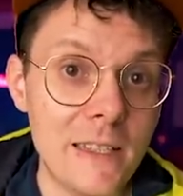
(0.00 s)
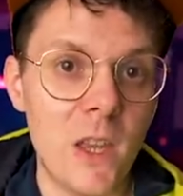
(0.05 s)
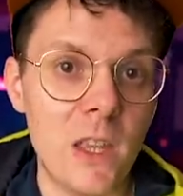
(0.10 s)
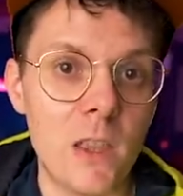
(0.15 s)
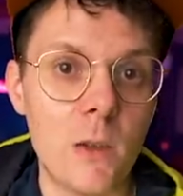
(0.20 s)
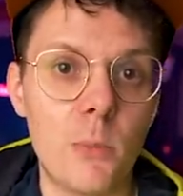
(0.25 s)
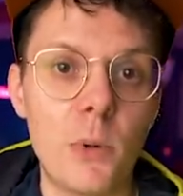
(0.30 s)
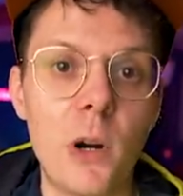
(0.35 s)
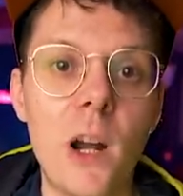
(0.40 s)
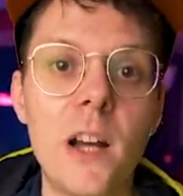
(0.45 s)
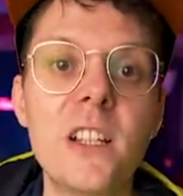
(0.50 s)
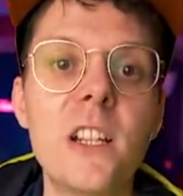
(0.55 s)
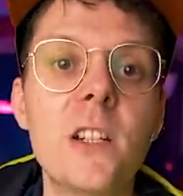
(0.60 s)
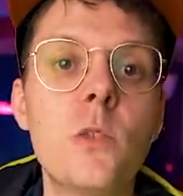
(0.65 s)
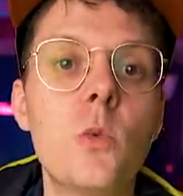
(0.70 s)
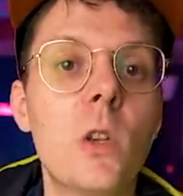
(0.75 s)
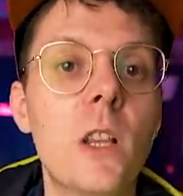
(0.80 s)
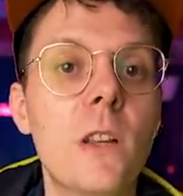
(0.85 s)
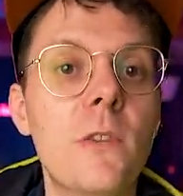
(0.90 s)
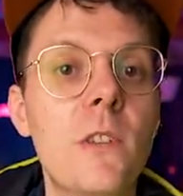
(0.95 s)
and the project
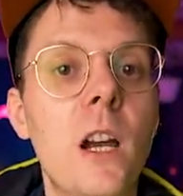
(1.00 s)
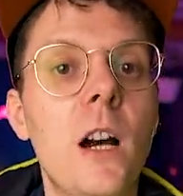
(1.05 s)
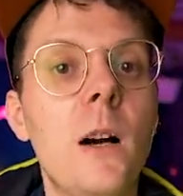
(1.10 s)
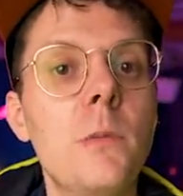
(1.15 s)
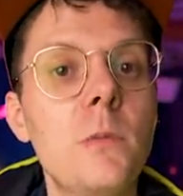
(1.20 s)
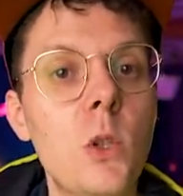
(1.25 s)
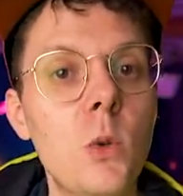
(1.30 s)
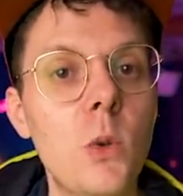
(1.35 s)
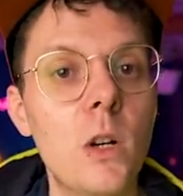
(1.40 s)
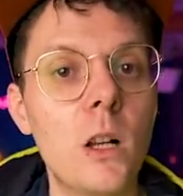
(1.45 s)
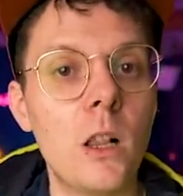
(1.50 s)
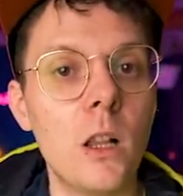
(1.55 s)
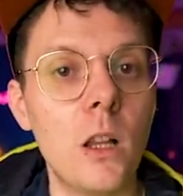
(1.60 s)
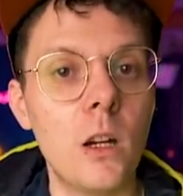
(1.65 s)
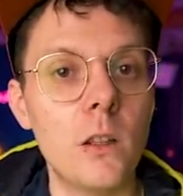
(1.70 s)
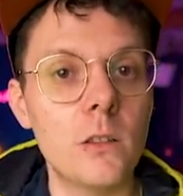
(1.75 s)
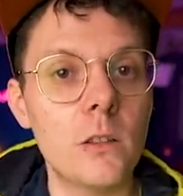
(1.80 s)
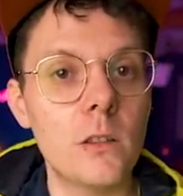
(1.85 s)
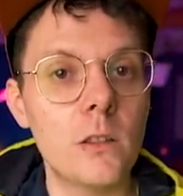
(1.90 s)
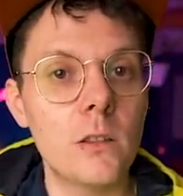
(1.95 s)
project will have come to a
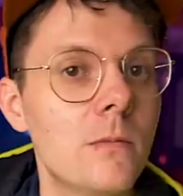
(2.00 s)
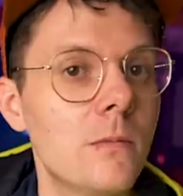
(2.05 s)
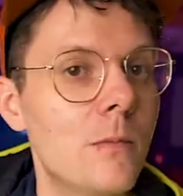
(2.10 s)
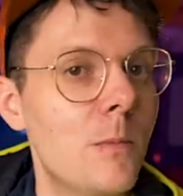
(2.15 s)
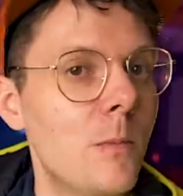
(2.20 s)
close.